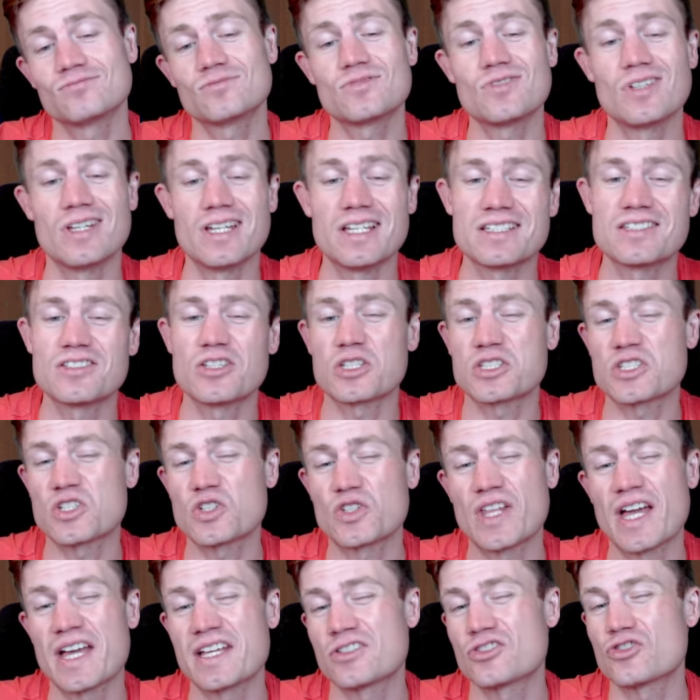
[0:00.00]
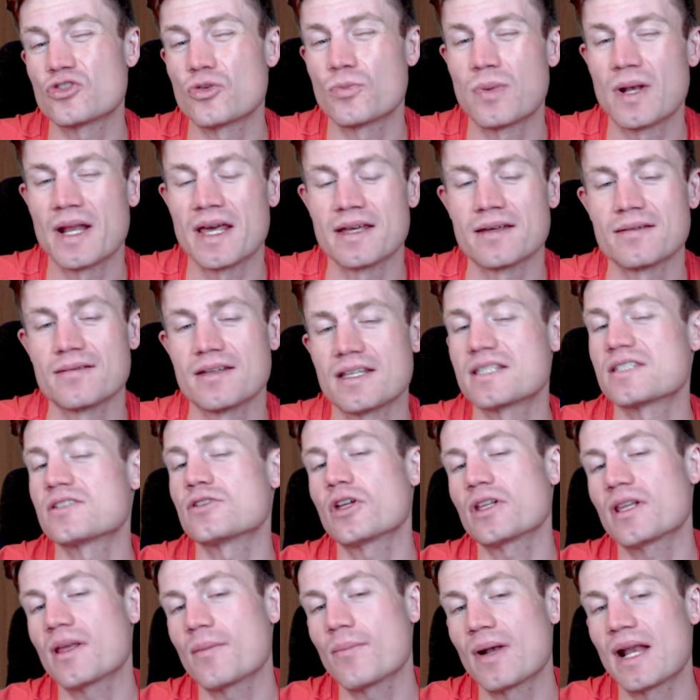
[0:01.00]
is not so nice to play. It's
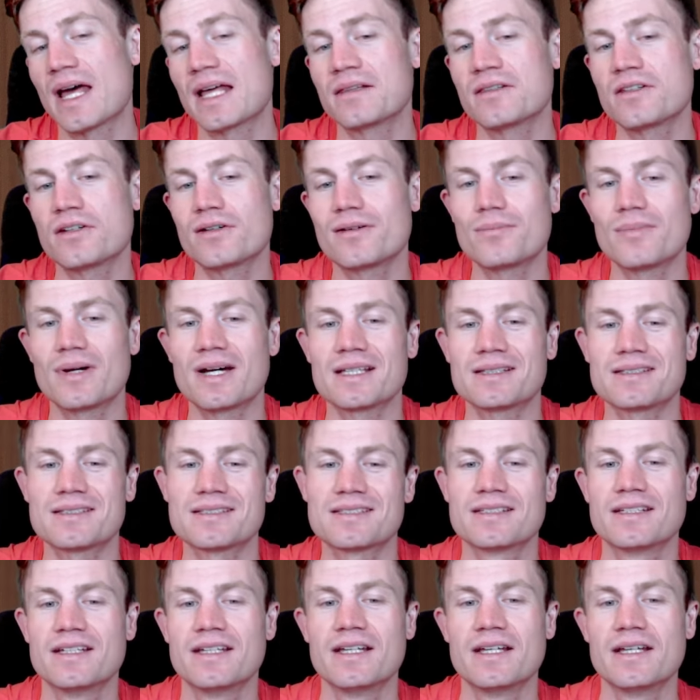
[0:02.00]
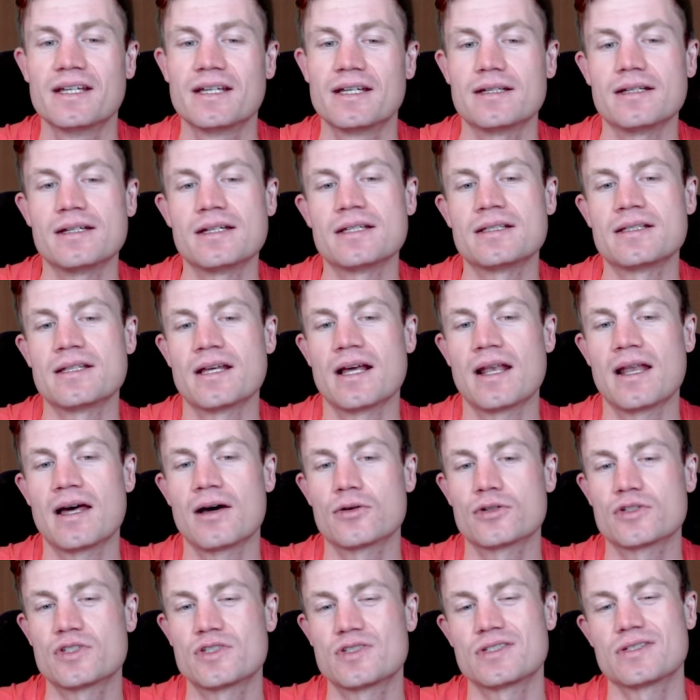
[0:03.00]
not a blunder, but it
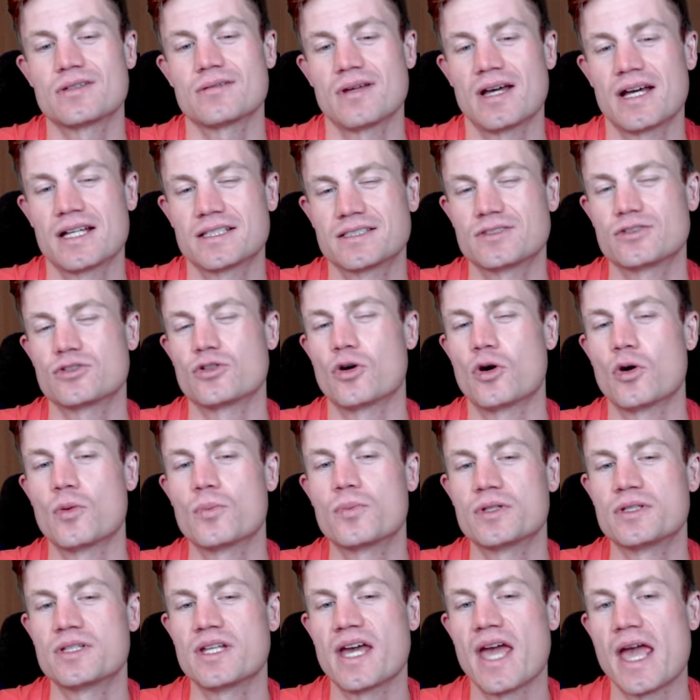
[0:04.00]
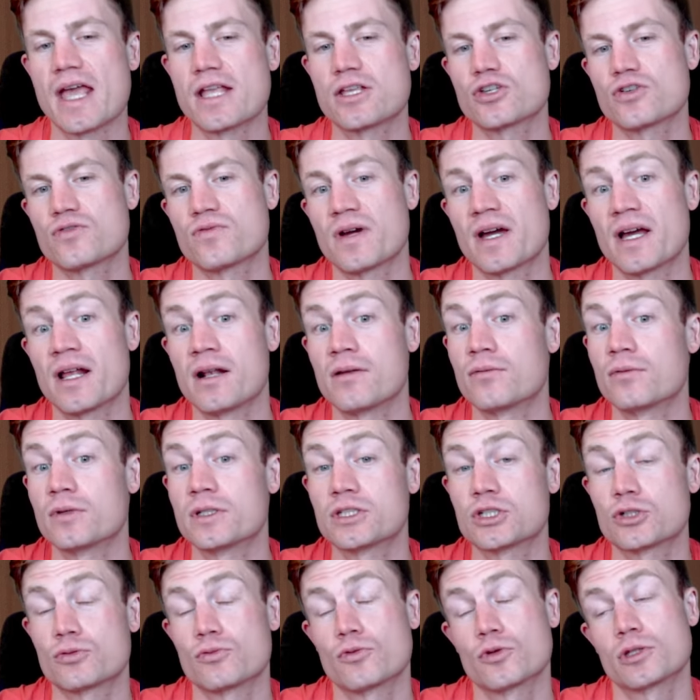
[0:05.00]
allows us to open the h file,
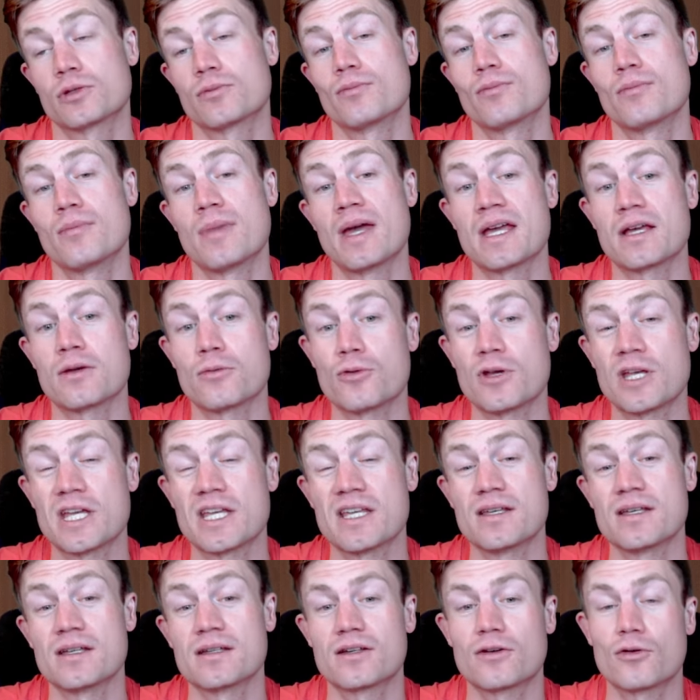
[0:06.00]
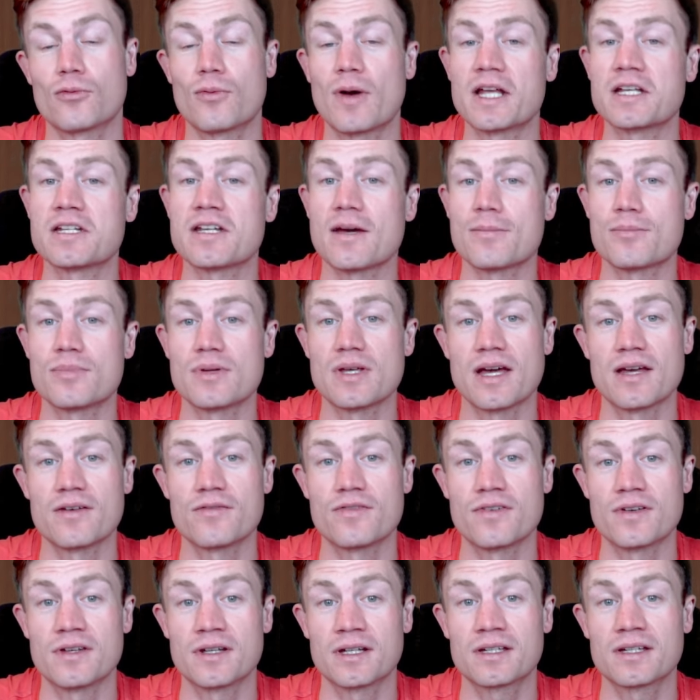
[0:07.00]
which would make me quite happy, I
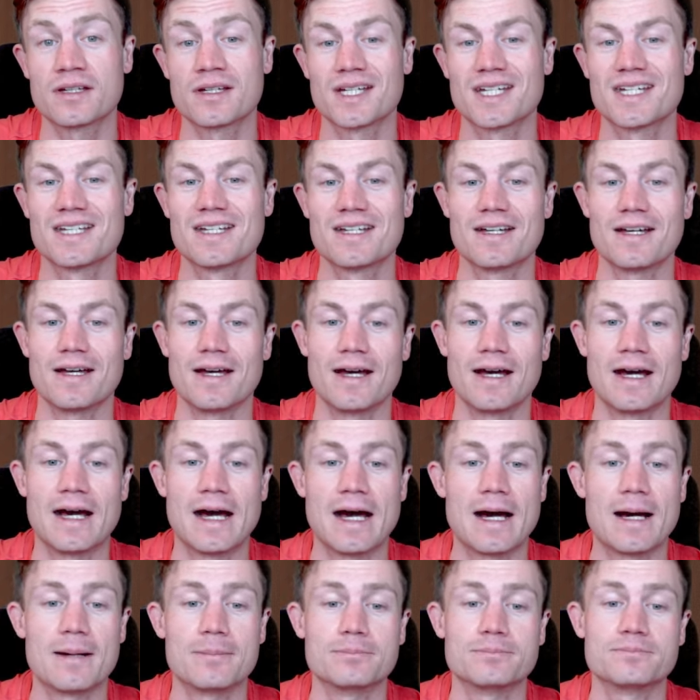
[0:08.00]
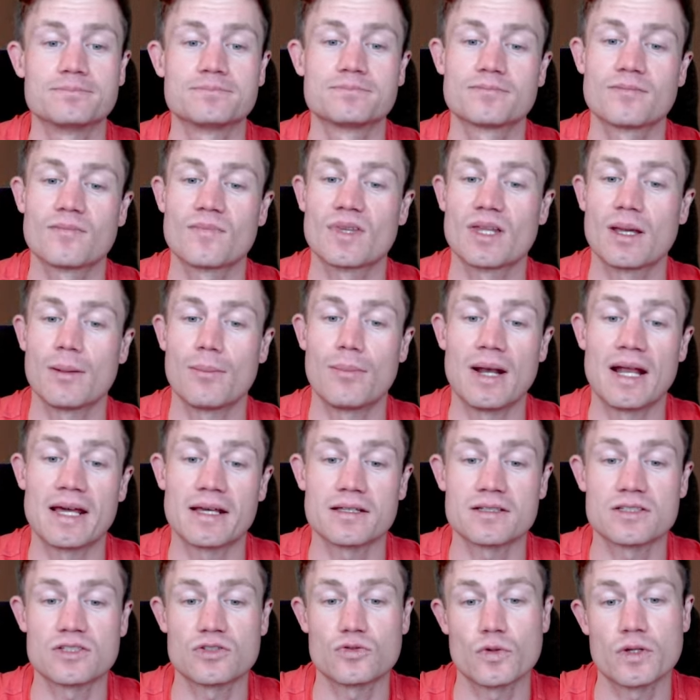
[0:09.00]
think. Black
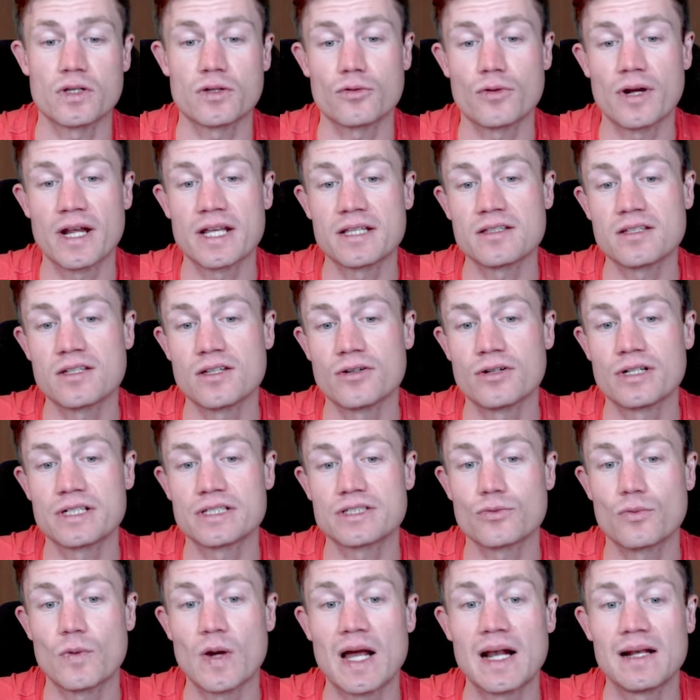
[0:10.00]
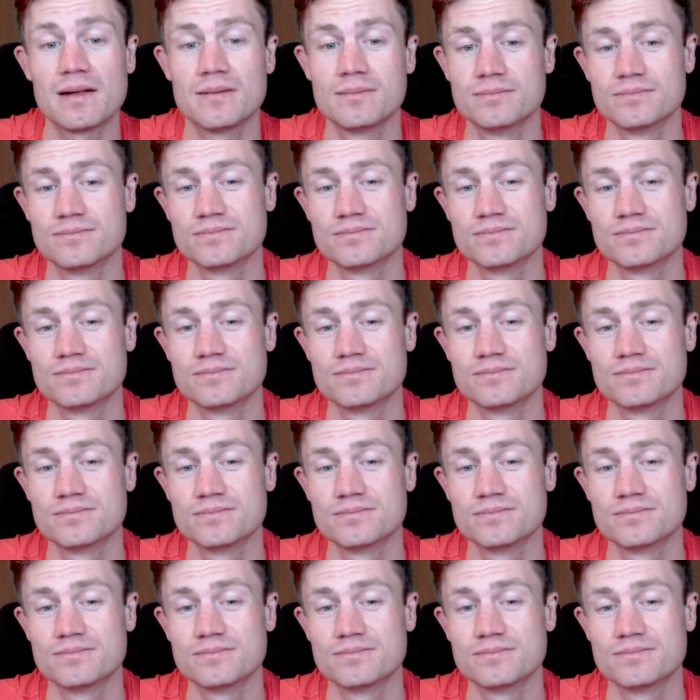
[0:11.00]
is doing great here as well.